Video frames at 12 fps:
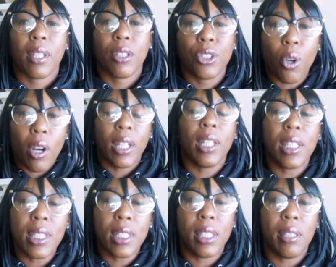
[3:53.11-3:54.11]
Start
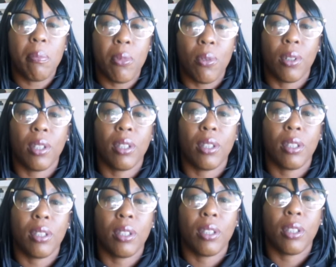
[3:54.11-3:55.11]
listening more.
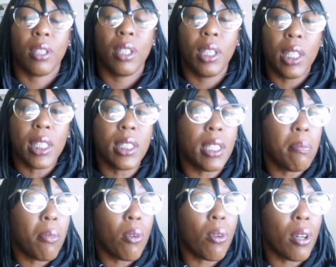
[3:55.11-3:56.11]
Listen
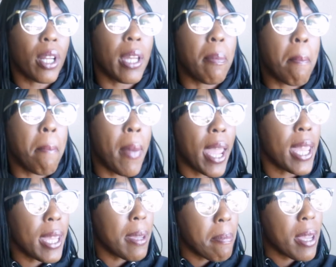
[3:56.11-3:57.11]
more and
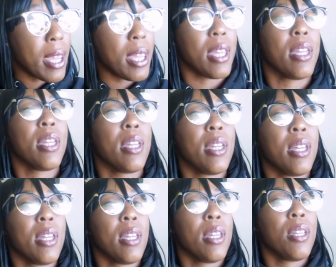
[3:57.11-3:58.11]
maybe
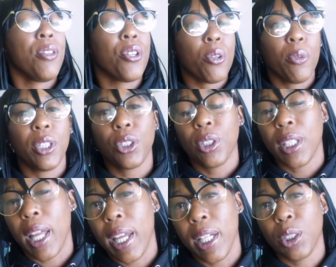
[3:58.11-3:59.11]
you can reach to
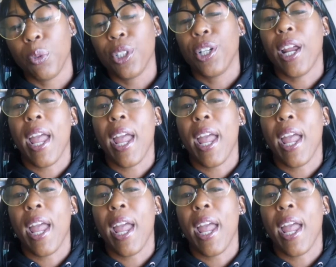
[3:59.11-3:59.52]
the age where you're